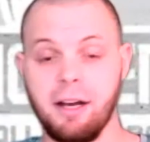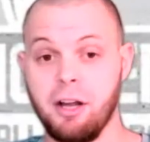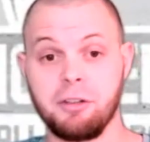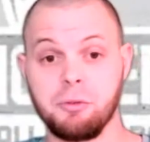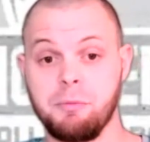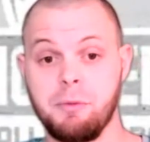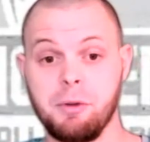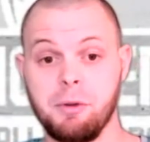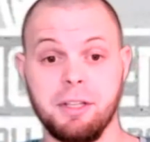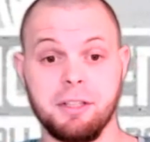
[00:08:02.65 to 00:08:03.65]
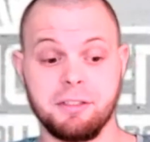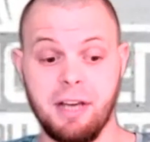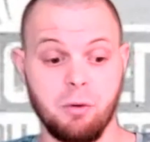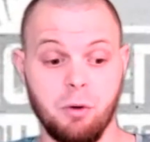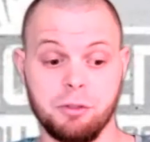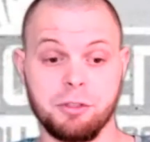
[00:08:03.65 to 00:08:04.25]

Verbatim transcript: I don't remember the exact quote,